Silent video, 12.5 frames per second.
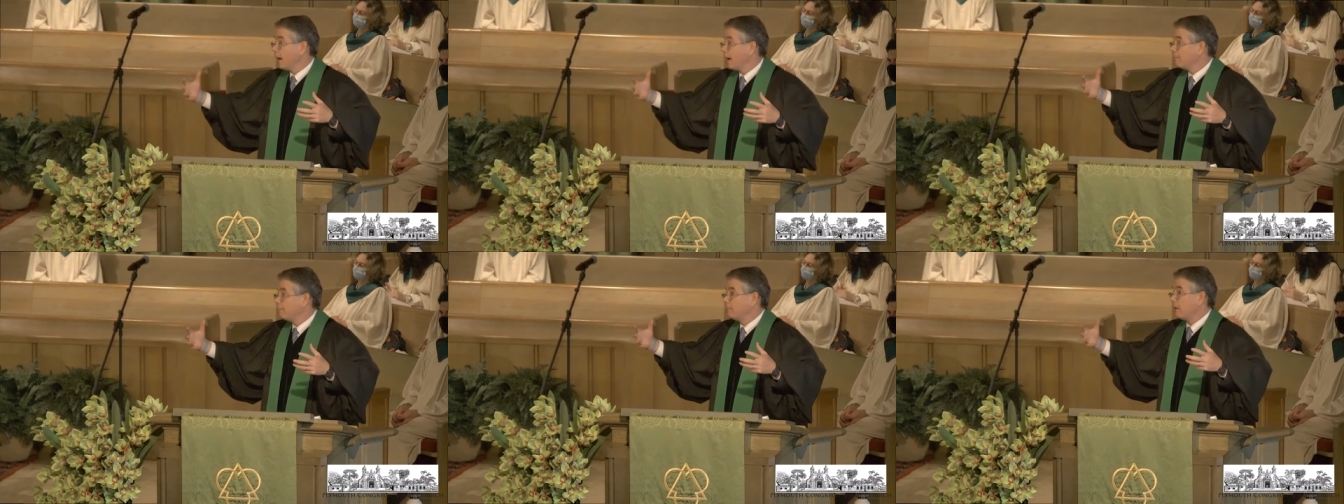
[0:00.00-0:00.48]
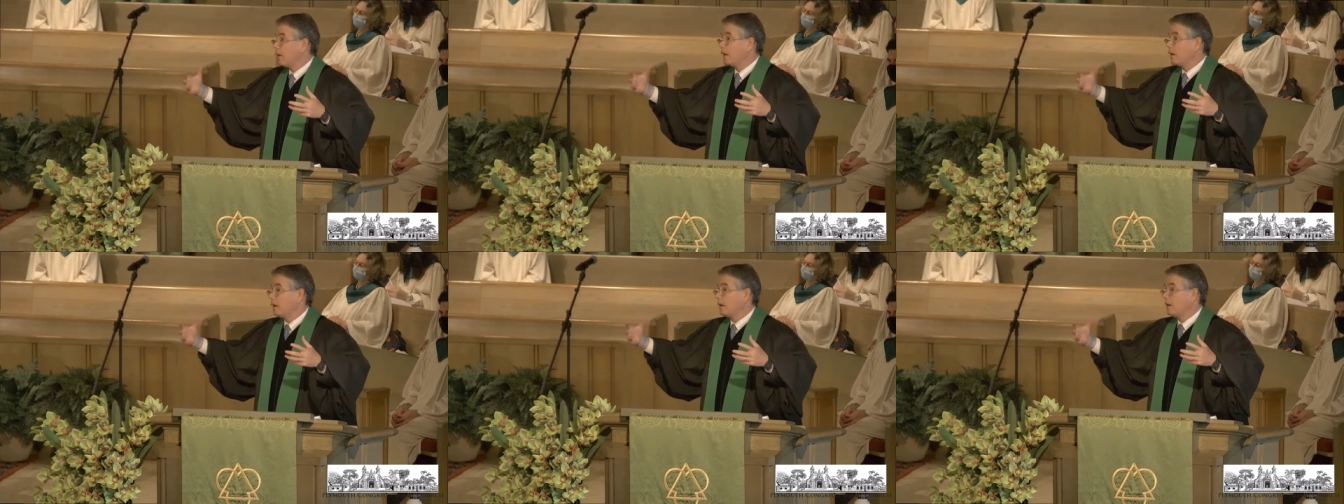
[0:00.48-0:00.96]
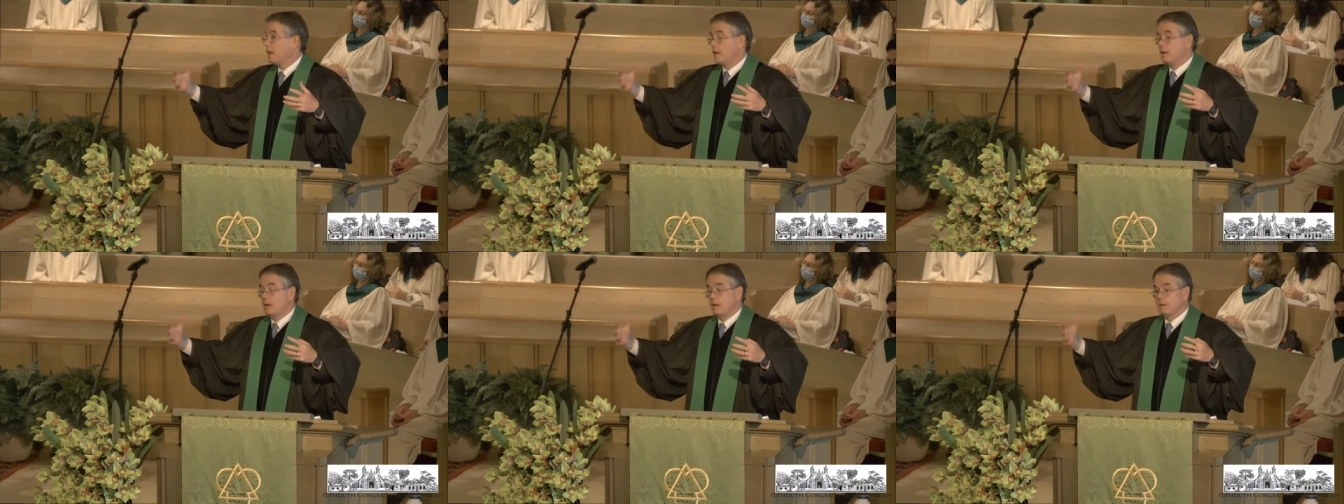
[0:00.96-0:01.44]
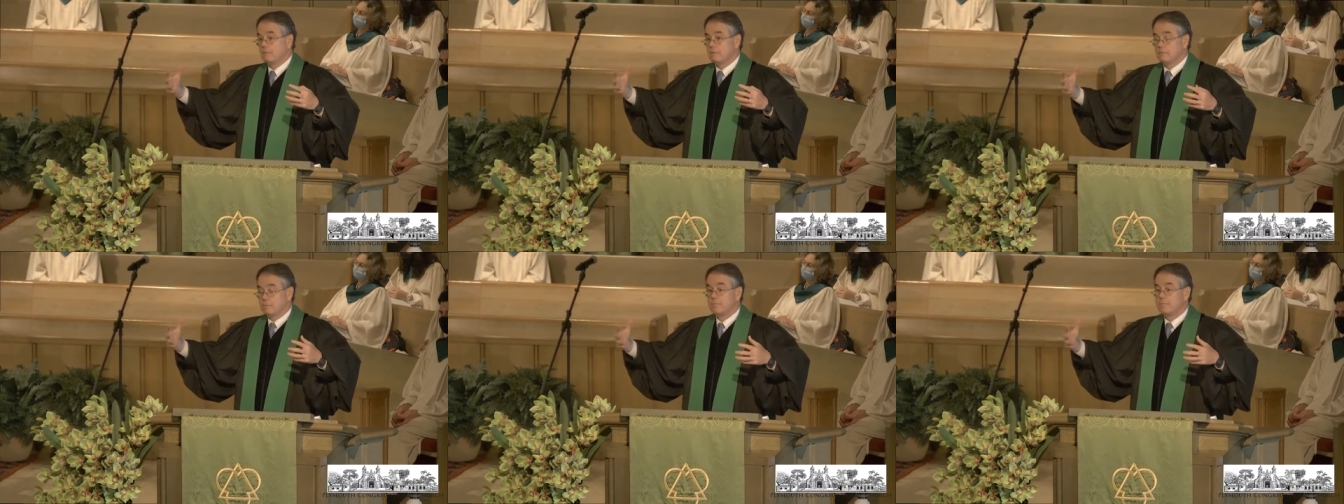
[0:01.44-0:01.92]
um, uh, a,
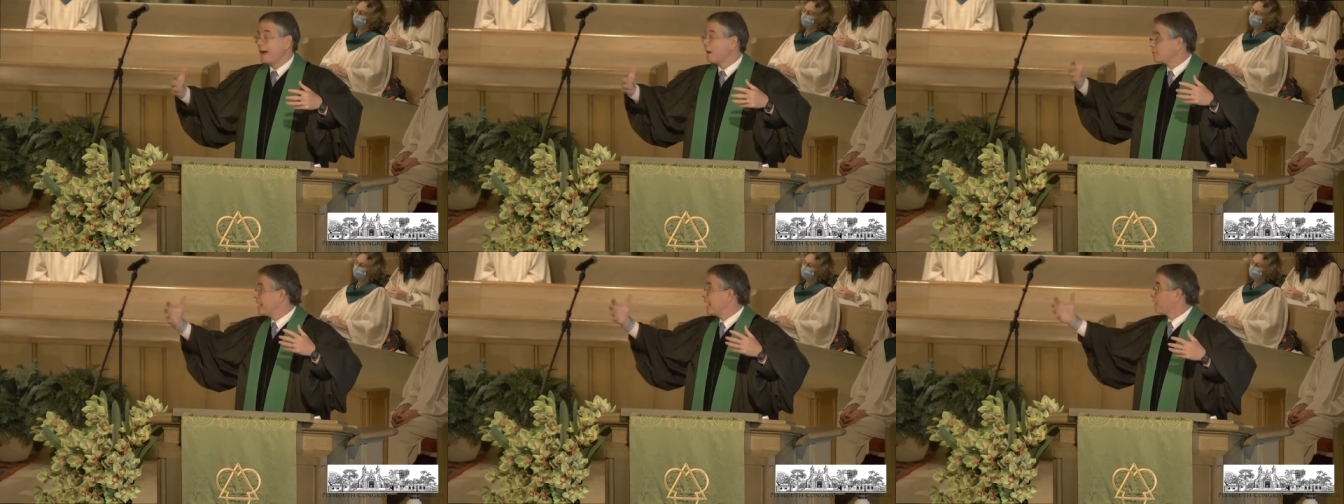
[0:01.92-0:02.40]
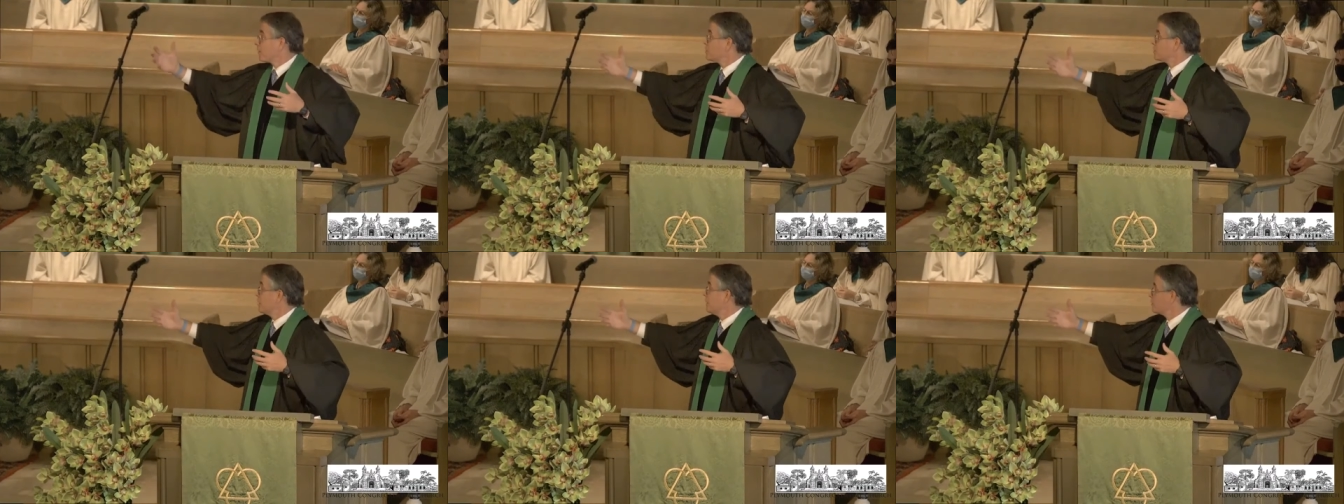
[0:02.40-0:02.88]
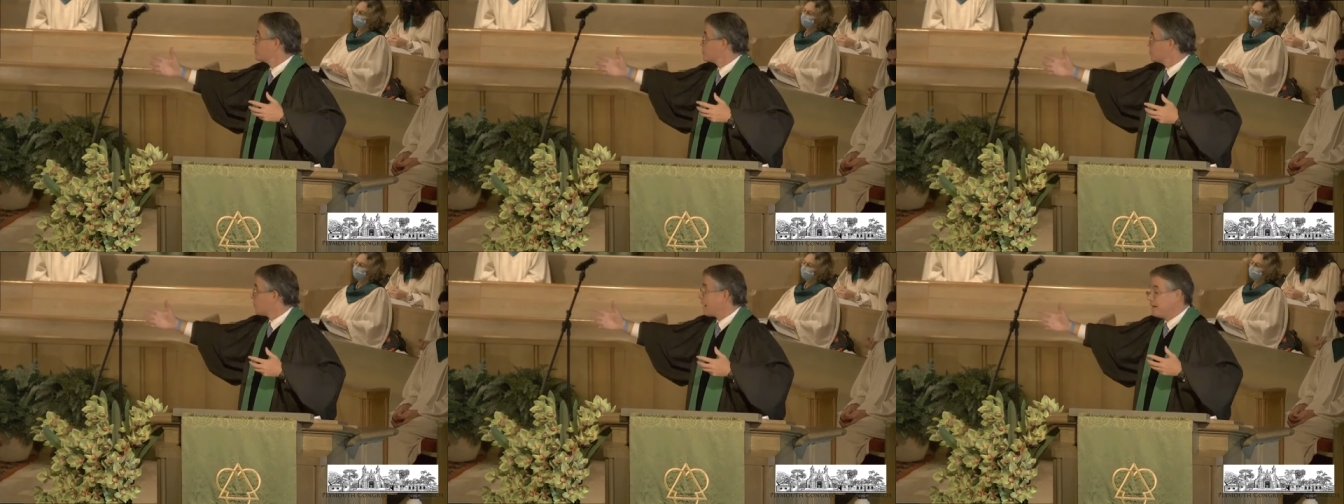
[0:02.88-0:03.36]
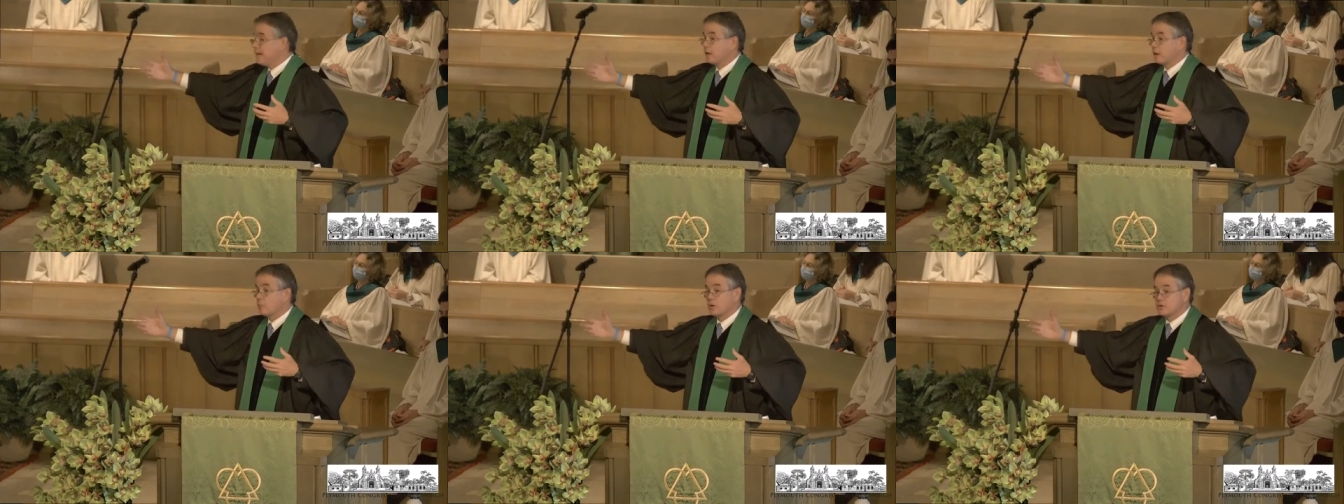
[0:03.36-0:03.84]
Mount Gerizim, which is right
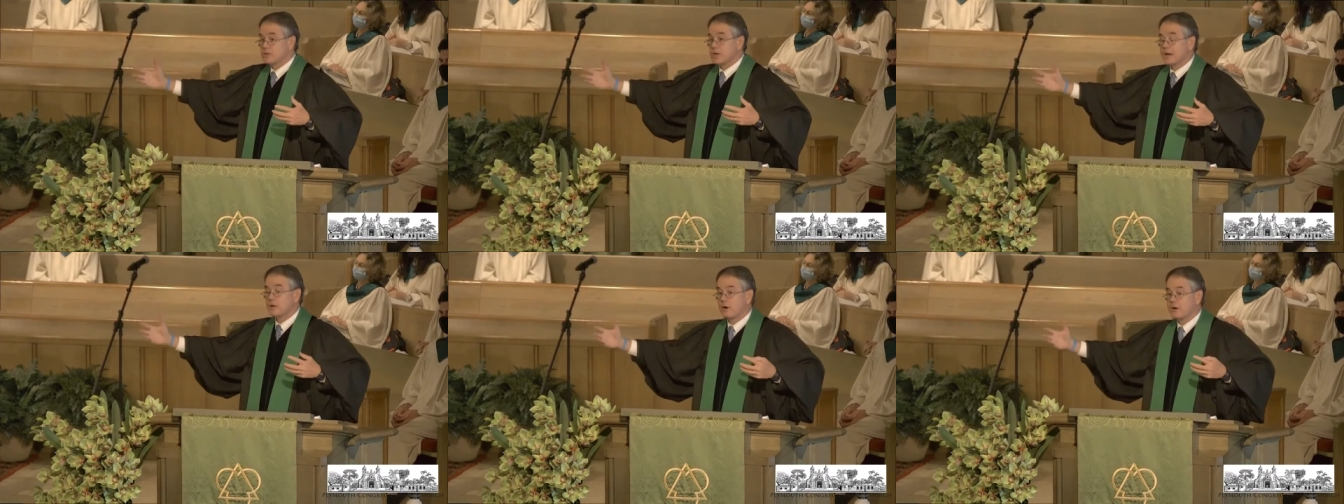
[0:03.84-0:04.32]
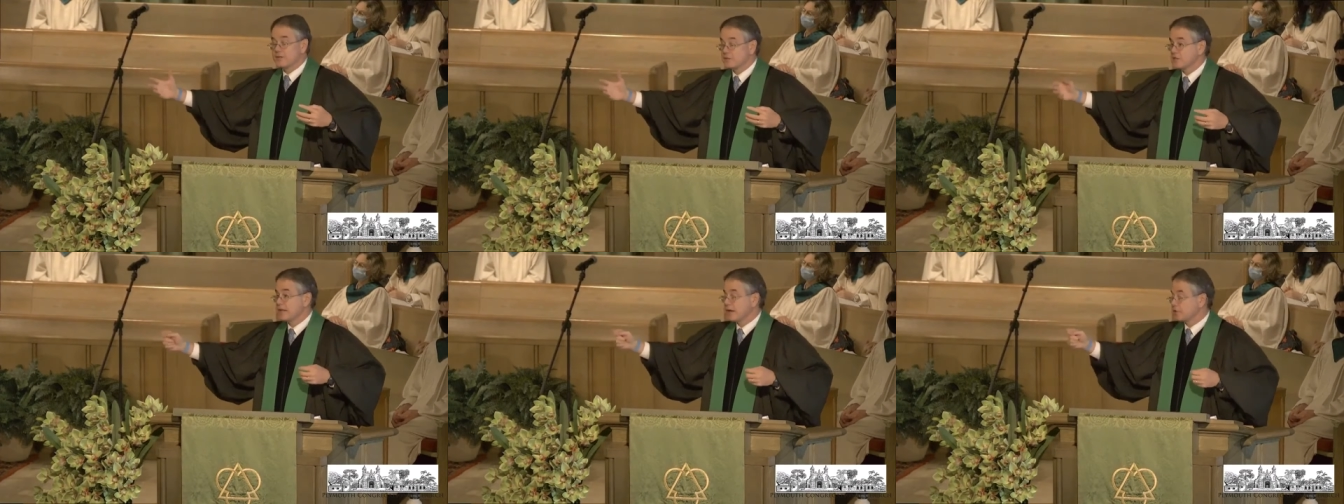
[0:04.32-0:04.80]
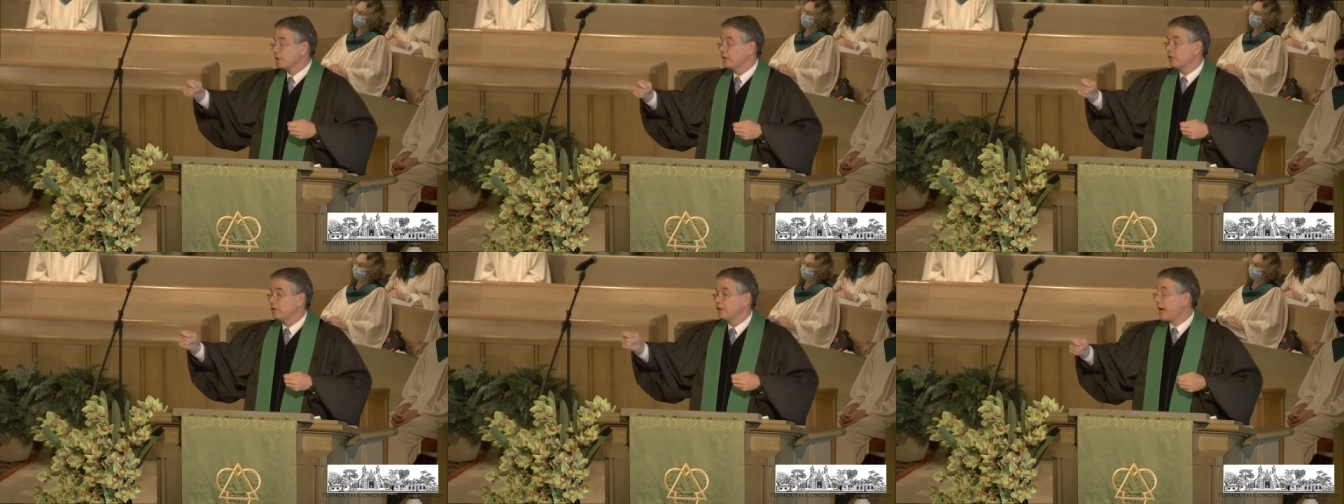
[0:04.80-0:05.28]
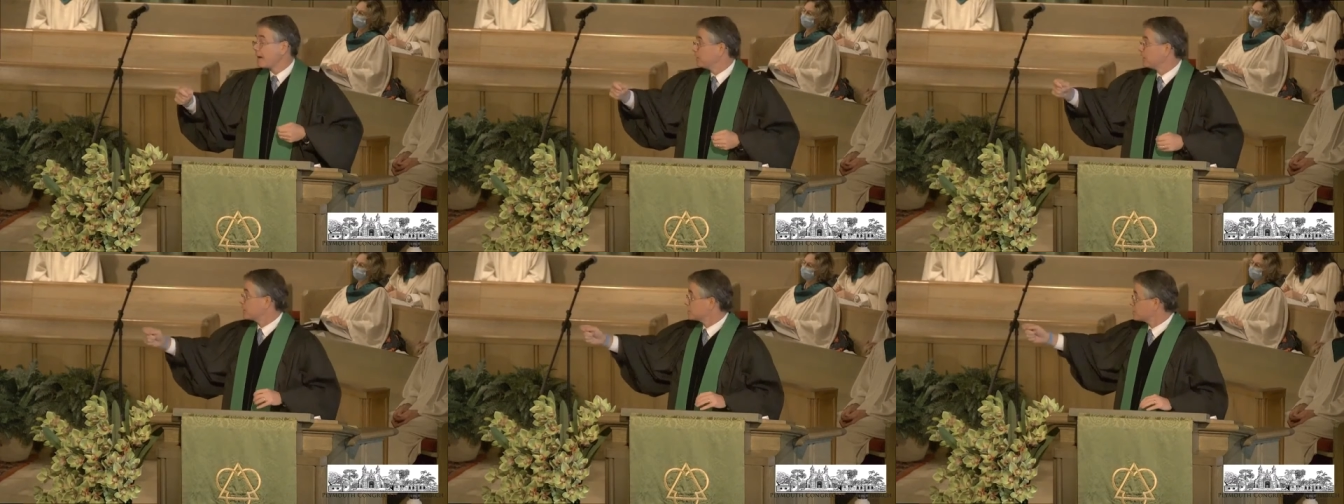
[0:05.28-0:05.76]
near where Sychar is. It's actually in
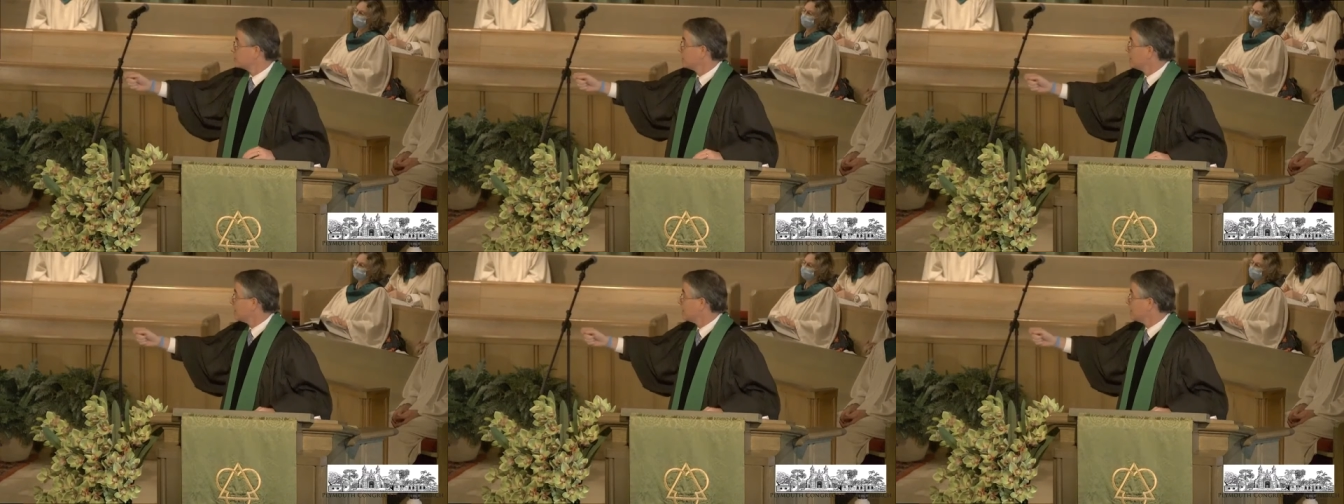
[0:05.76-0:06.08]
Nablus